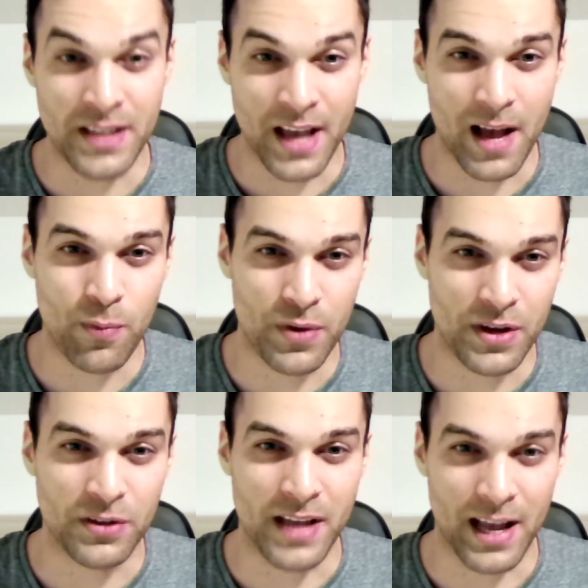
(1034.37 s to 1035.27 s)
With his
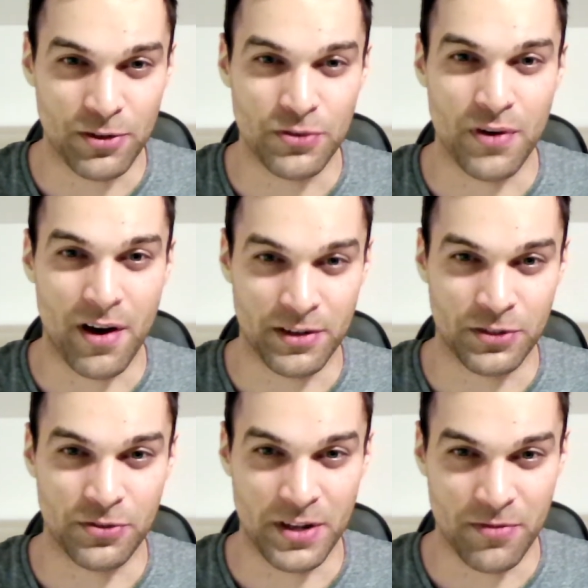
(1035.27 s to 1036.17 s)
help, we could get to
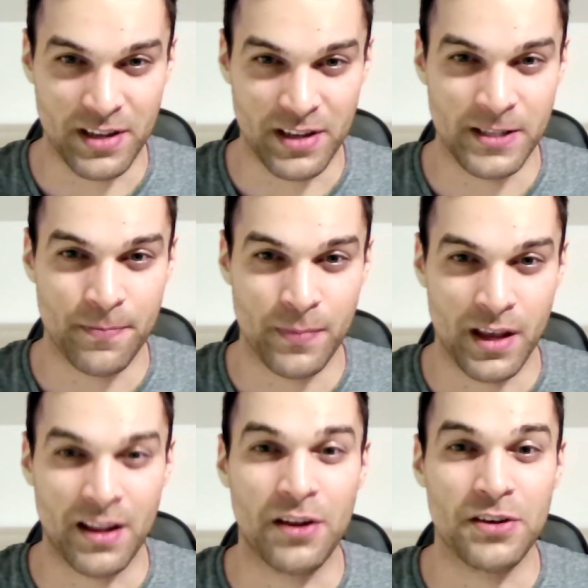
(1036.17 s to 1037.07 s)
know our street
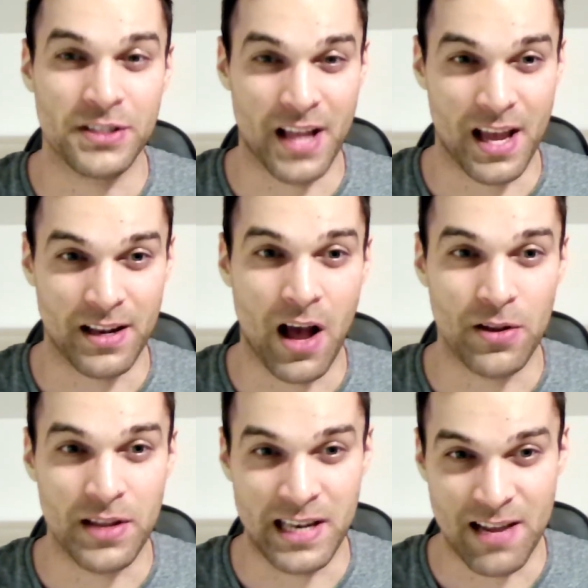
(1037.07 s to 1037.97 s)
friends and
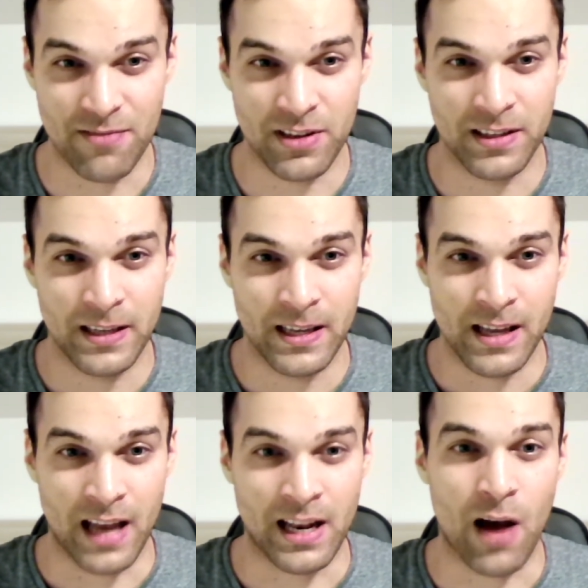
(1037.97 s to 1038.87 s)
understand how they lived
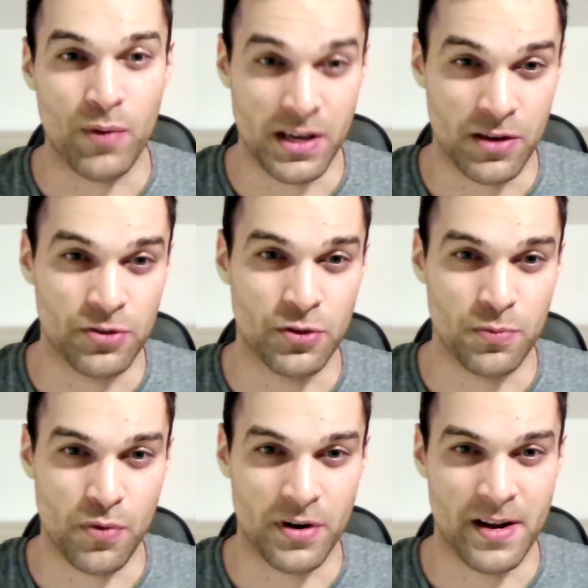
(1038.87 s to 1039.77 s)
and how we
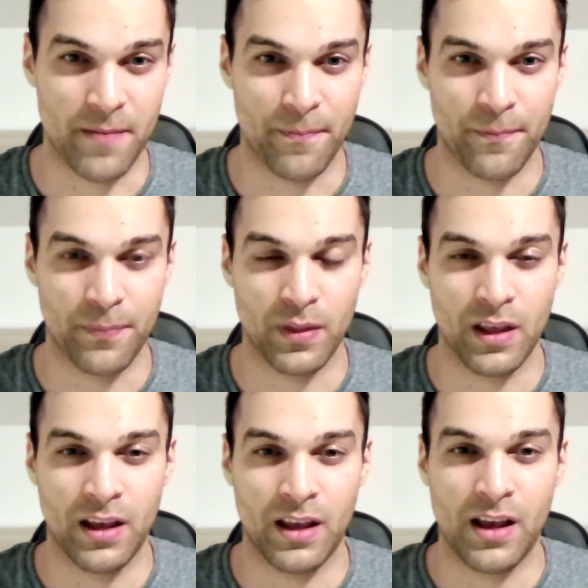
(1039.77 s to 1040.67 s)
could support them.
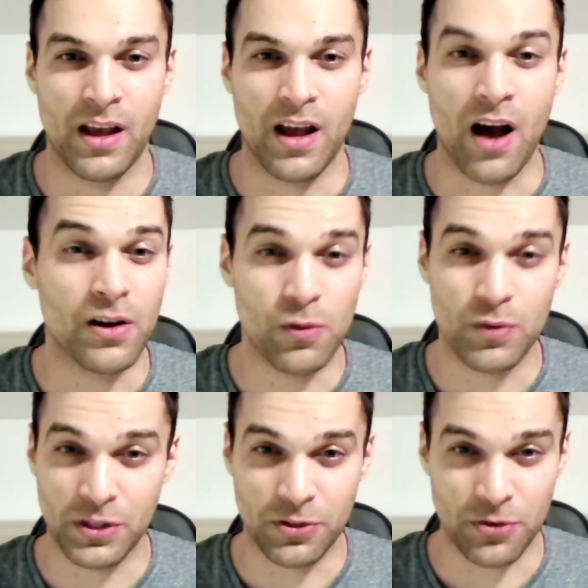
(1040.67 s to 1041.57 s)
Uncle
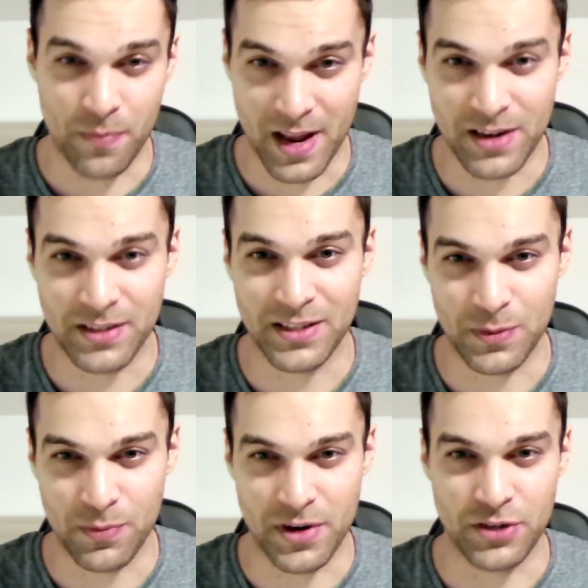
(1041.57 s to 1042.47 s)
was a tremendous
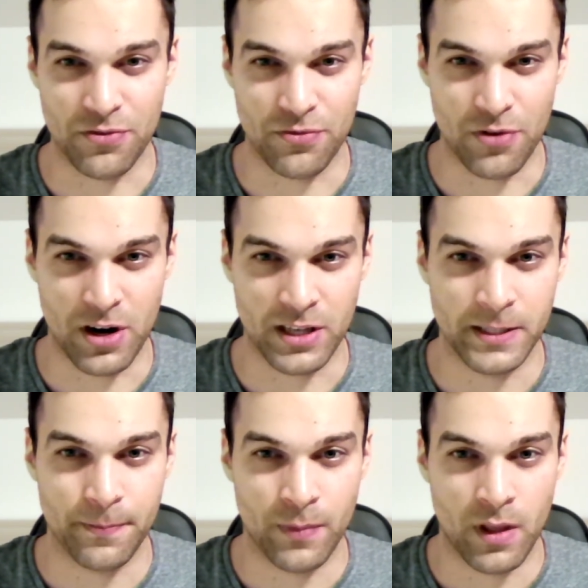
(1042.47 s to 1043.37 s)
inspiration for us,
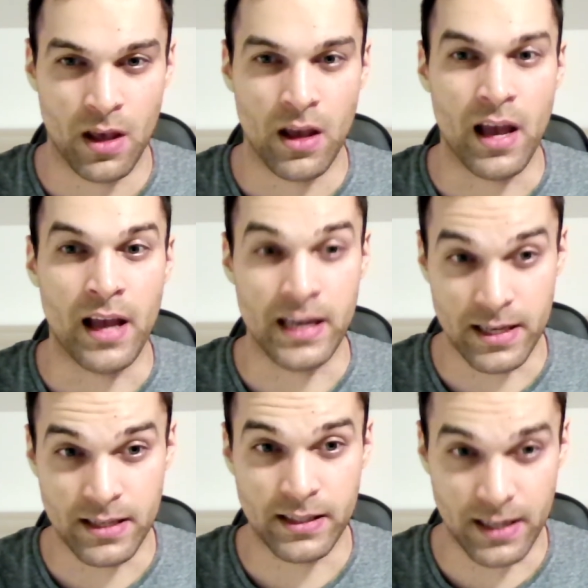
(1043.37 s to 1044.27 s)
and
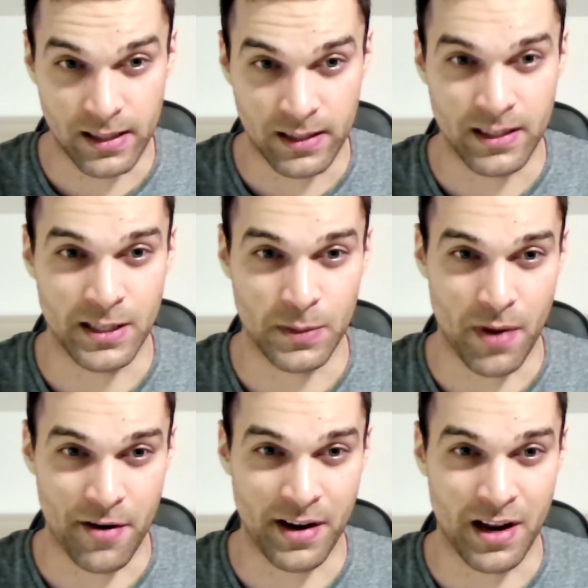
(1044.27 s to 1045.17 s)
he's still
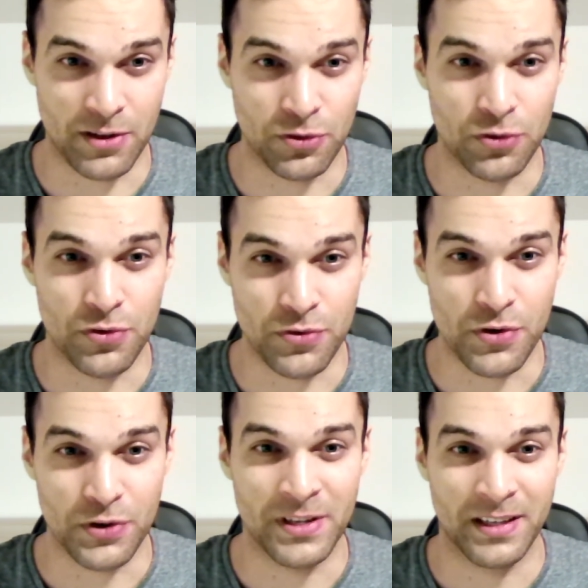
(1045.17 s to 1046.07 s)
inspiring us to
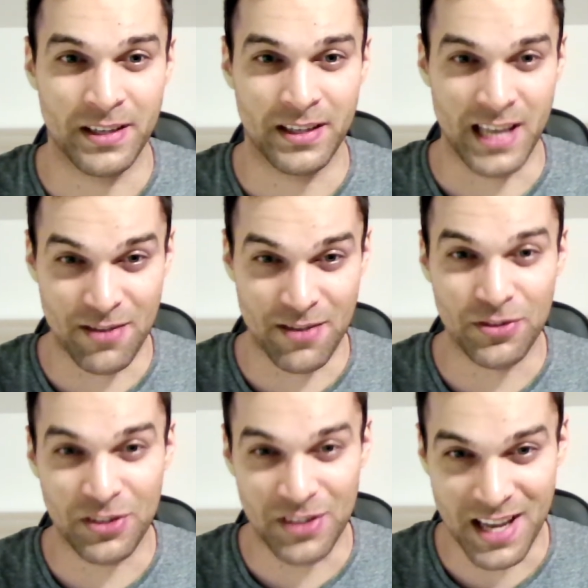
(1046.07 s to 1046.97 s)
do good,
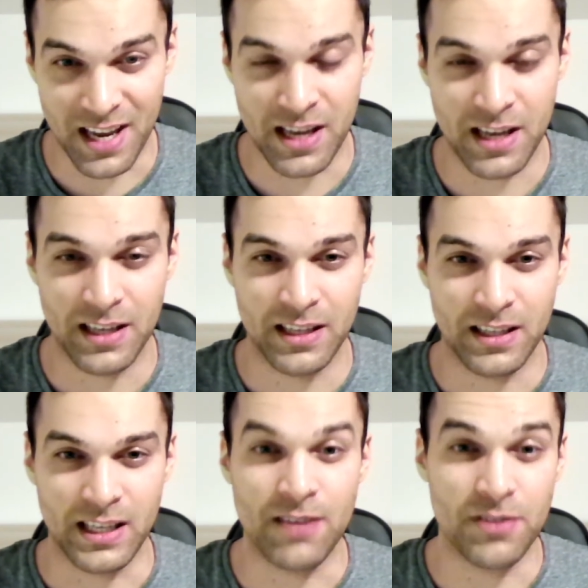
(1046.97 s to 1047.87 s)
even today,
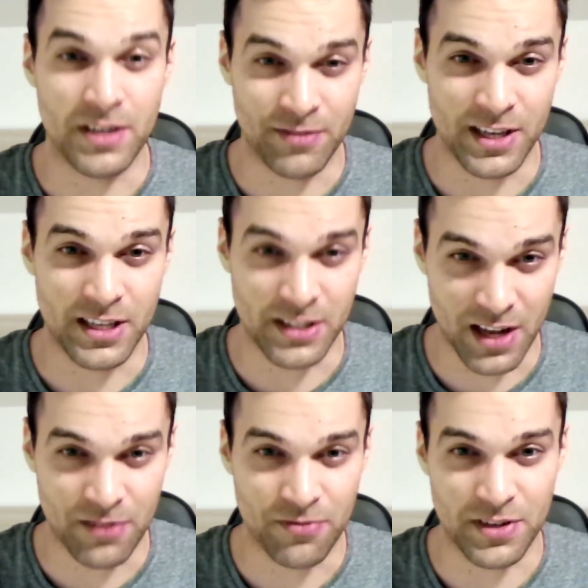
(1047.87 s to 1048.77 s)
even if he's
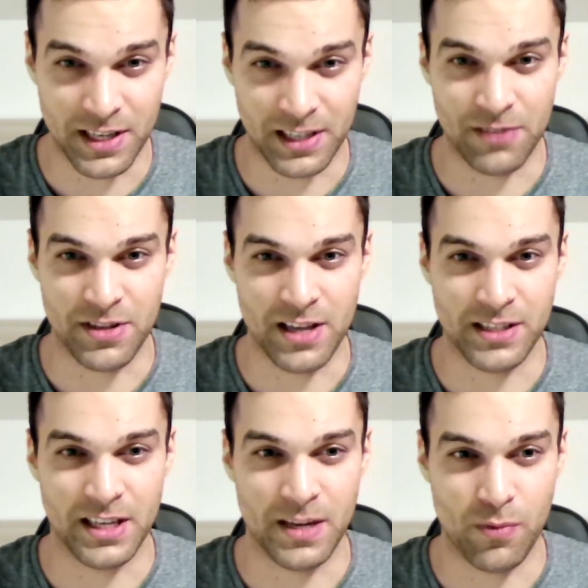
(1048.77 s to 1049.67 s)
not physically with
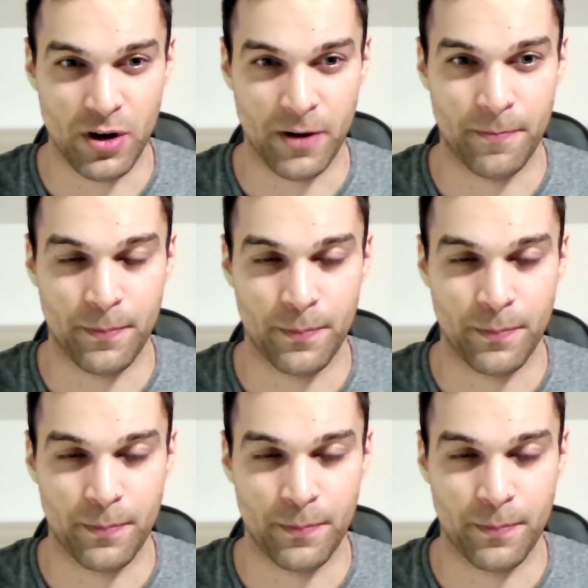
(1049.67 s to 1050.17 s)
us anymore.